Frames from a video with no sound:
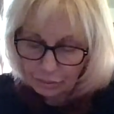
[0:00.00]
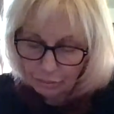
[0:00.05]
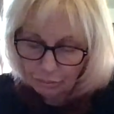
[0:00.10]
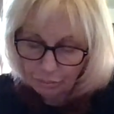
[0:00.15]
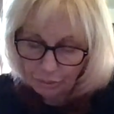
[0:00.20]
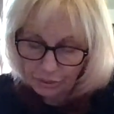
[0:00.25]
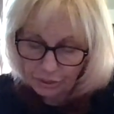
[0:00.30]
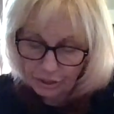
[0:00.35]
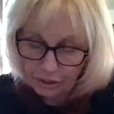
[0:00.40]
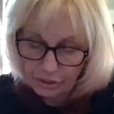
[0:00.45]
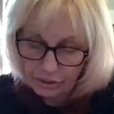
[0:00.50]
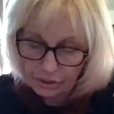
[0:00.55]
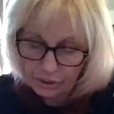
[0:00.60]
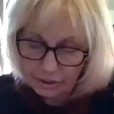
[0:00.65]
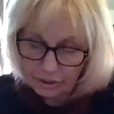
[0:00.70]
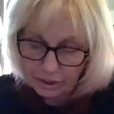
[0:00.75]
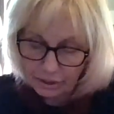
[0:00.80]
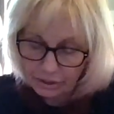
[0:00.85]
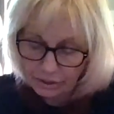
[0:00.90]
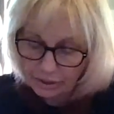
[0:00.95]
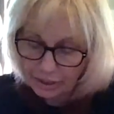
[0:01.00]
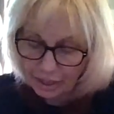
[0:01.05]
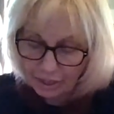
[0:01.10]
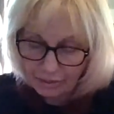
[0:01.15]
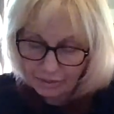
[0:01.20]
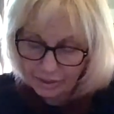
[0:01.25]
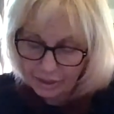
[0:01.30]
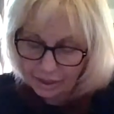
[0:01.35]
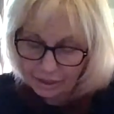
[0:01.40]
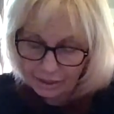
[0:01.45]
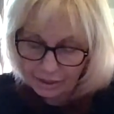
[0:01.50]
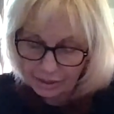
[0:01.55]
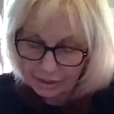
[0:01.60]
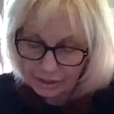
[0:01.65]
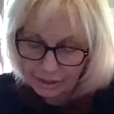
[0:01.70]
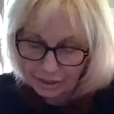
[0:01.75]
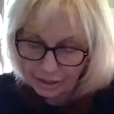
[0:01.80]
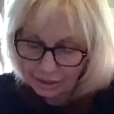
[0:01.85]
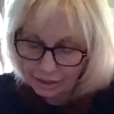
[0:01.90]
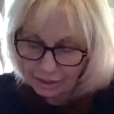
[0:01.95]
But there's there's outdated
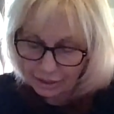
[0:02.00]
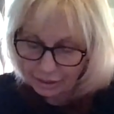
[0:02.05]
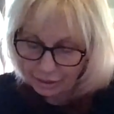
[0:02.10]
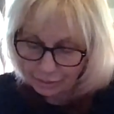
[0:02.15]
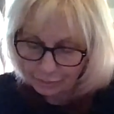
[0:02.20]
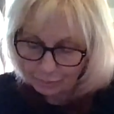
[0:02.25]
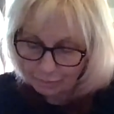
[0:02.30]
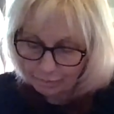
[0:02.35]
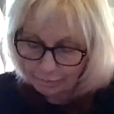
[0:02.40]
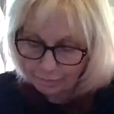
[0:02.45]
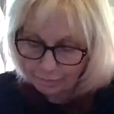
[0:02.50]
thinking,